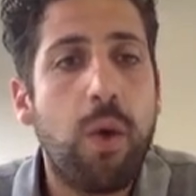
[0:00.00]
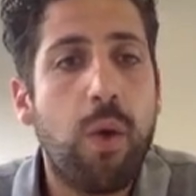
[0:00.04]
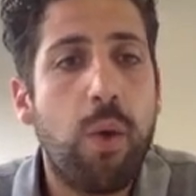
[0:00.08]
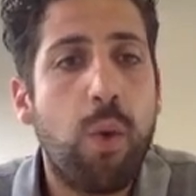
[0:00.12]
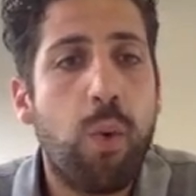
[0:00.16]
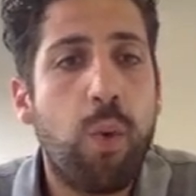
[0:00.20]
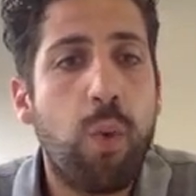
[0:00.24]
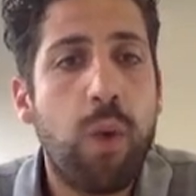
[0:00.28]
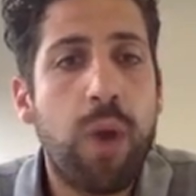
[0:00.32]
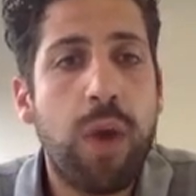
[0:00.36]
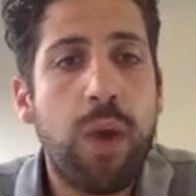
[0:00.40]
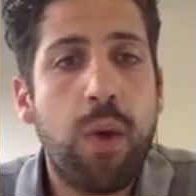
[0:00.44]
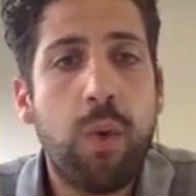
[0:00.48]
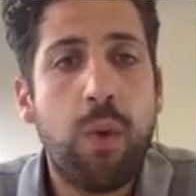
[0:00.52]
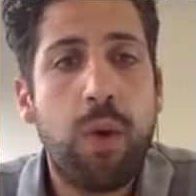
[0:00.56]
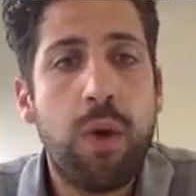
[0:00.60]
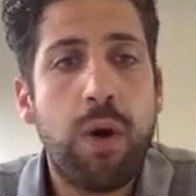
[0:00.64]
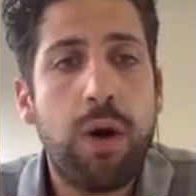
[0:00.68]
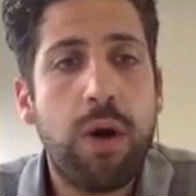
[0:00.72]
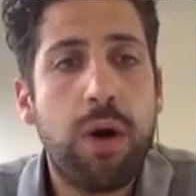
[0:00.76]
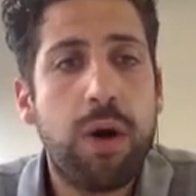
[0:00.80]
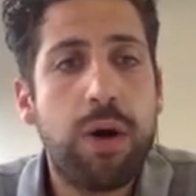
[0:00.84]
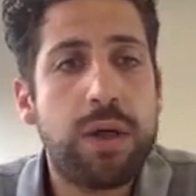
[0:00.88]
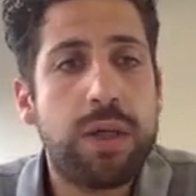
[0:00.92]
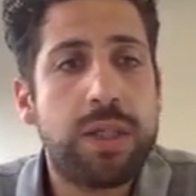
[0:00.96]
We
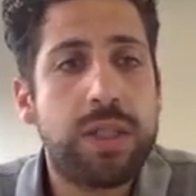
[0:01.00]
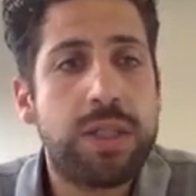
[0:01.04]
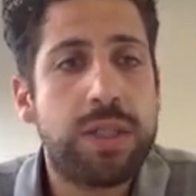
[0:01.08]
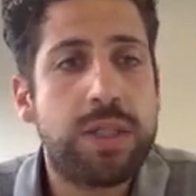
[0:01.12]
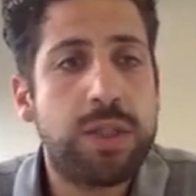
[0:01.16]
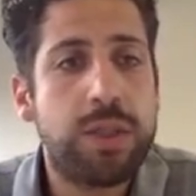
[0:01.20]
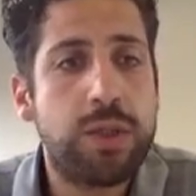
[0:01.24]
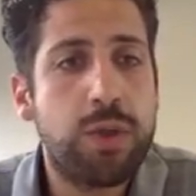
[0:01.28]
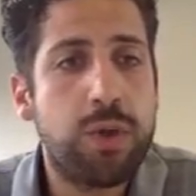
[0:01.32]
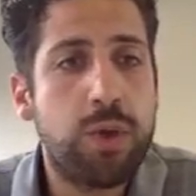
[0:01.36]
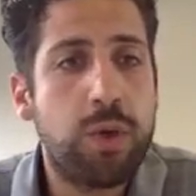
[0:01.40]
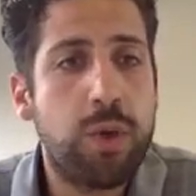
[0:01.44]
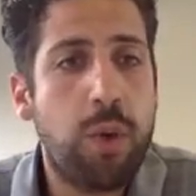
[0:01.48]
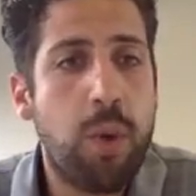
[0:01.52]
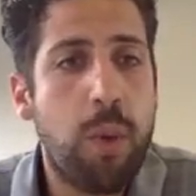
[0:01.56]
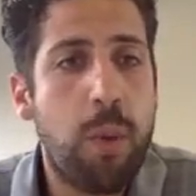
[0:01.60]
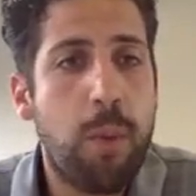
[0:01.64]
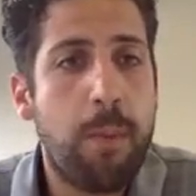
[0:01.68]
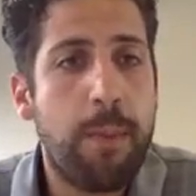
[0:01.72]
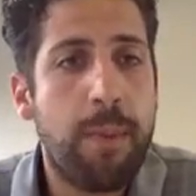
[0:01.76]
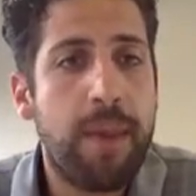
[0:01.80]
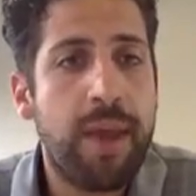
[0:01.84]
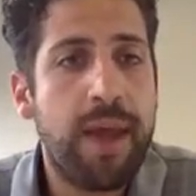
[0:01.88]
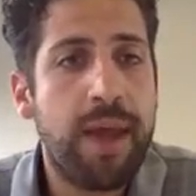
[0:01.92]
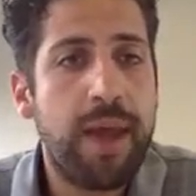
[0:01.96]
were to
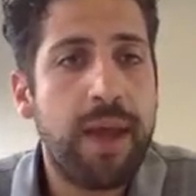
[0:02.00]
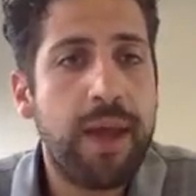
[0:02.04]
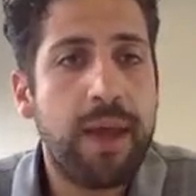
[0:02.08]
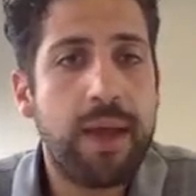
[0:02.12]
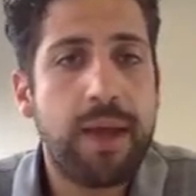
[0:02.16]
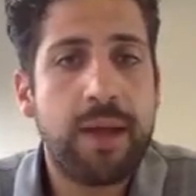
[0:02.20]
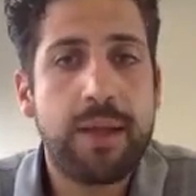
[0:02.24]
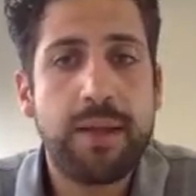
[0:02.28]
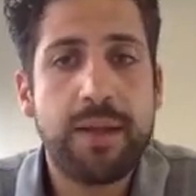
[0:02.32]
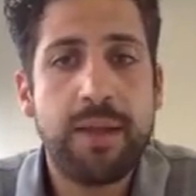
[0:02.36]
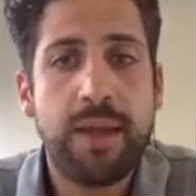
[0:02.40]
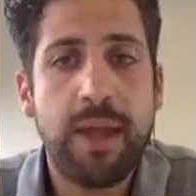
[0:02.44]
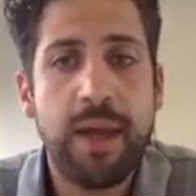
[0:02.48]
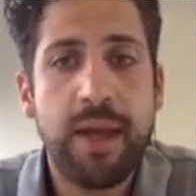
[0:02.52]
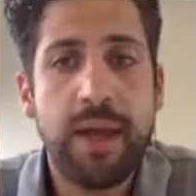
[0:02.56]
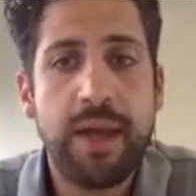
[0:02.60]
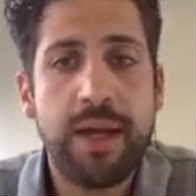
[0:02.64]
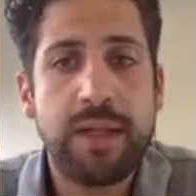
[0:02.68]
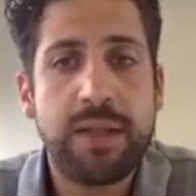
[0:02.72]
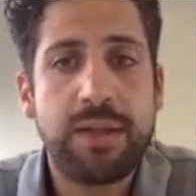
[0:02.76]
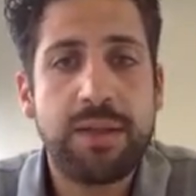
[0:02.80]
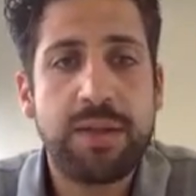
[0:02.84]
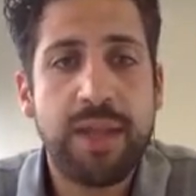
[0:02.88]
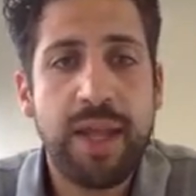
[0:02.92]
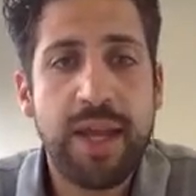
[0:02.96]
make
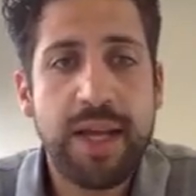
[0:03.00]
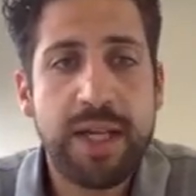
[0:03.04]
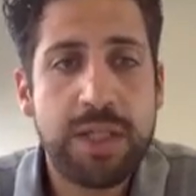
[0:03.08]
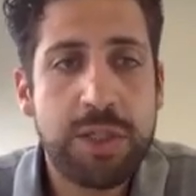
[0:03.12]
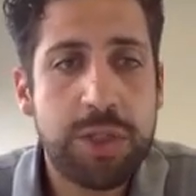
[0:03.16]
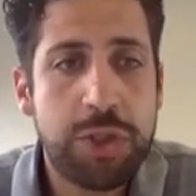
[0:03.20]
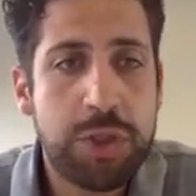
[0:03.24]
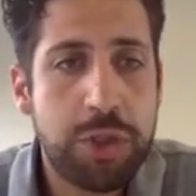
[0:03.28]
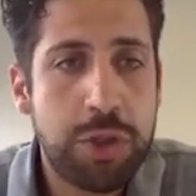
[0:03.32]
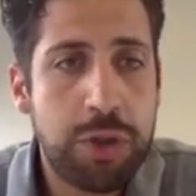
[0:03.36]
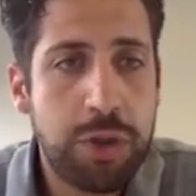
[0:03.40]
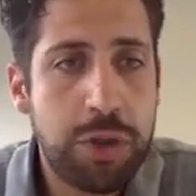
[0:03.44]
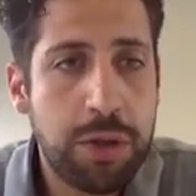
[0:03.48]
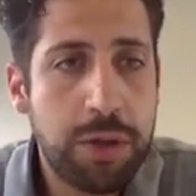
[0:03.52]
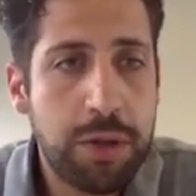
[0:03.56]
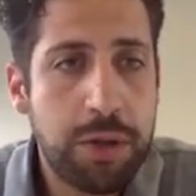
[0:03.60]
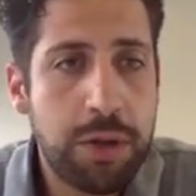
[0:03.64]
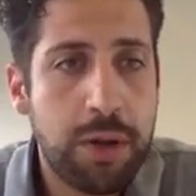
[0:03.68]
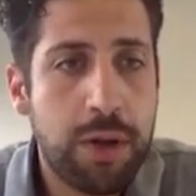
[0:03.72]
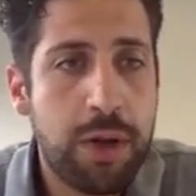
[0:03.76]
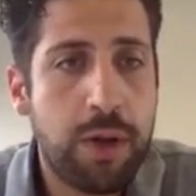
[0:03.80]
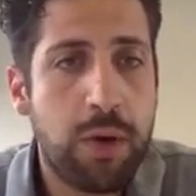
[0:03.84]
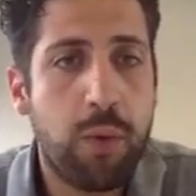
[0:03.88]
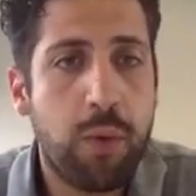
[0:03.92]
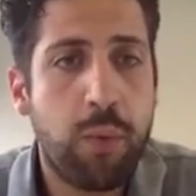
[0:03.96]
the
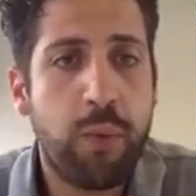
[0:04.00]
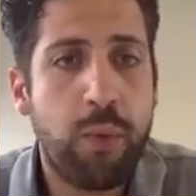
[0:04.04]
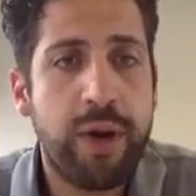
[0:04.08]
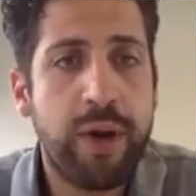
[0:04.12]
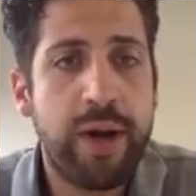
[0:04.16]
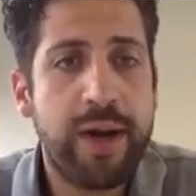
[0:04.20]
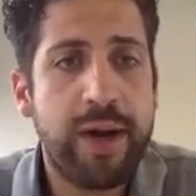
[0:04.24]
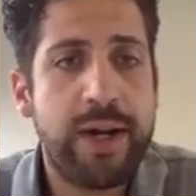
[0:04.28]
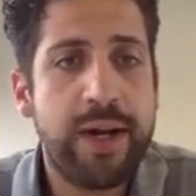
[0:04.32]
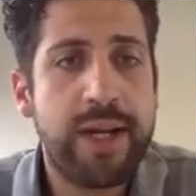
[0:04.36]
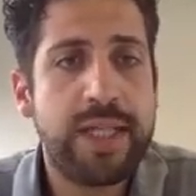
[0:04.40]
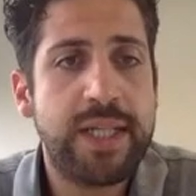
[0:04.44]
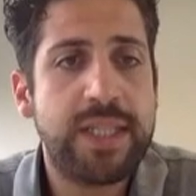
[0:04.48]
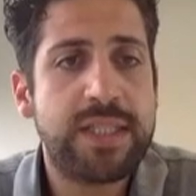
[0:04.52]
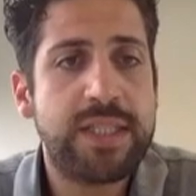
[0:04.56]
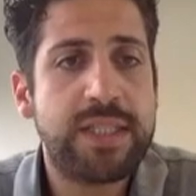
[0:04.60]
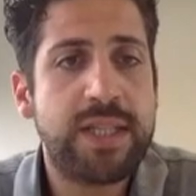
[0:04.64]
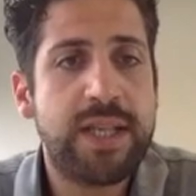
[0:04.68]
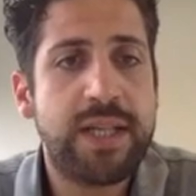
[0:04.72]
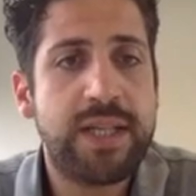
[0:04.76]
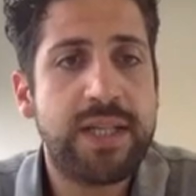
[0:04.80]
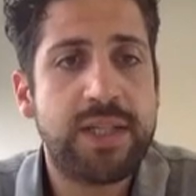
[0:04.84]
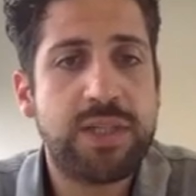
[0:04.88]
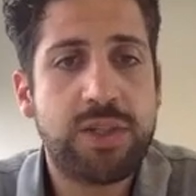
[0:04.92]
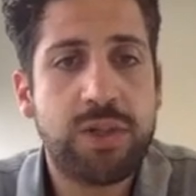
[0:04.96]
texture, really nice
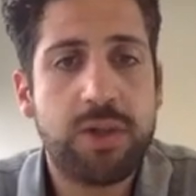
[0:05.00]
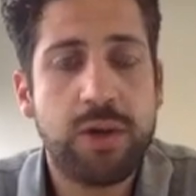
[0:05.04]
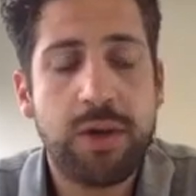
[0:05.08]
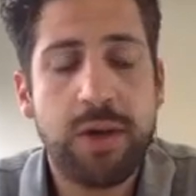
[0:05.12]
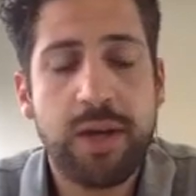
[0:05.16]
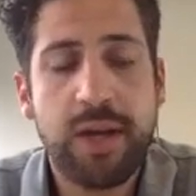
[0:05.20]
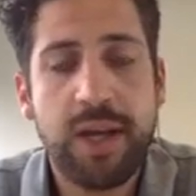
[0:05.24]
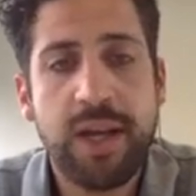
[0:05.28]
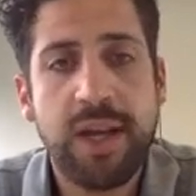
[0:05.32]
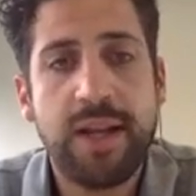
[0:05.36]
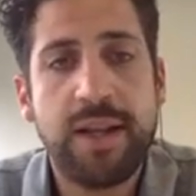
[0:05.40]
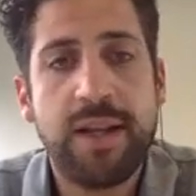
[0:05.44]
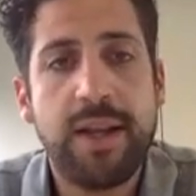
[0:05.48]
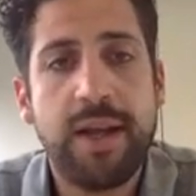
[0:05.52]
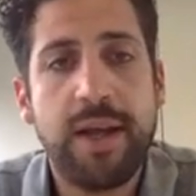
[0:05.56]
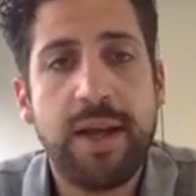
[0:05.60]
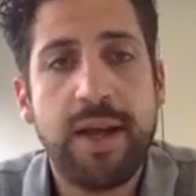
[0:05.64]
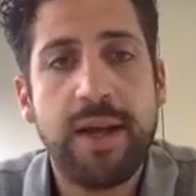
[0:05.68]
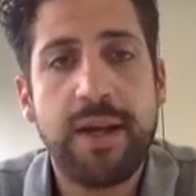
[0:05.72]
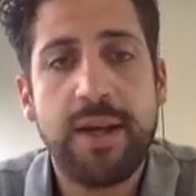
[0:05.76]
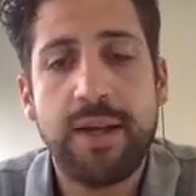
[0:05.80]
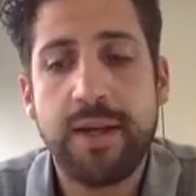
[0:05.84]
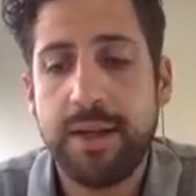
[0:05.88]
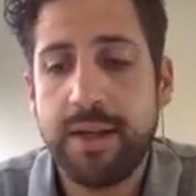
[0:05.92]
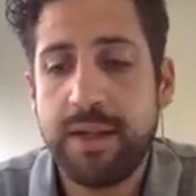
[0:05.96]
texture in
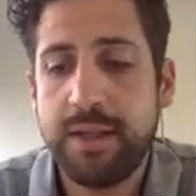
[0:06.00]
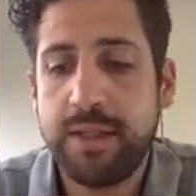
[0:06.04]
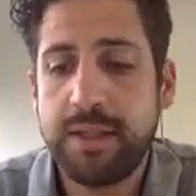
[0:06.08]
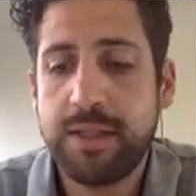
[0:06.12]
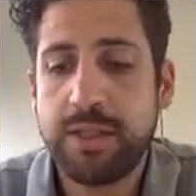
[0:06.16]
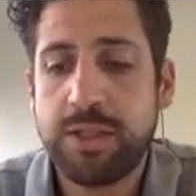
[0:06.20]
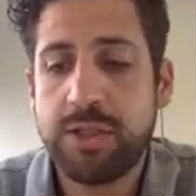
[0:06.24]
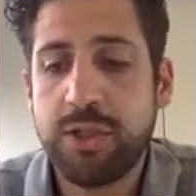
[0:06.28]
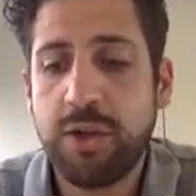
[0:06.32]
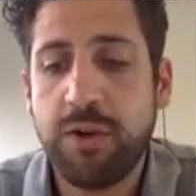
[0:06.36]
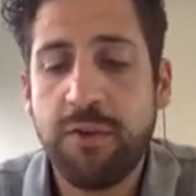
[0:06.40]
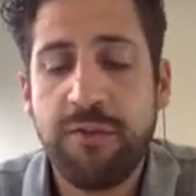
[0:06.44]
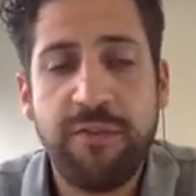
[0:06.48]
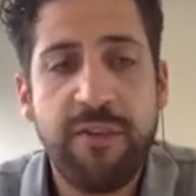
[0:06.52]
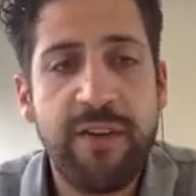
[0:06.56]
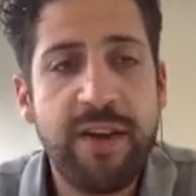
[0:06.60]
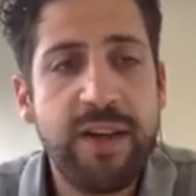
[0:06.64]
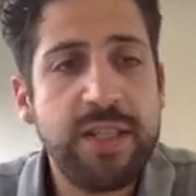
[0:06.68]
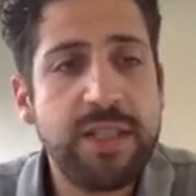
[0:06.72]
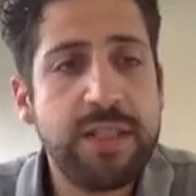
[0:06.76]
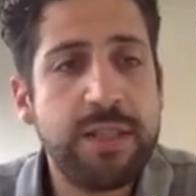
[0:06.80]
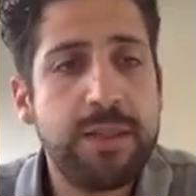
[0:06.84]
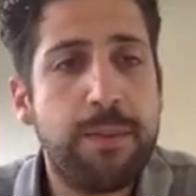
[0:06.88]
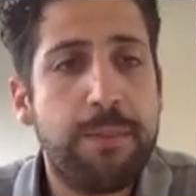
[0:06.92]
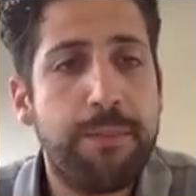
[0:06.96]
the
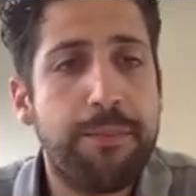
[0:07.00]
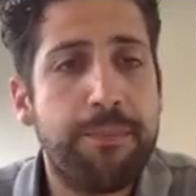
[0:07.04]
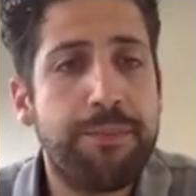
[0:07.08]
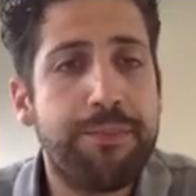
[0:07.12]
surface.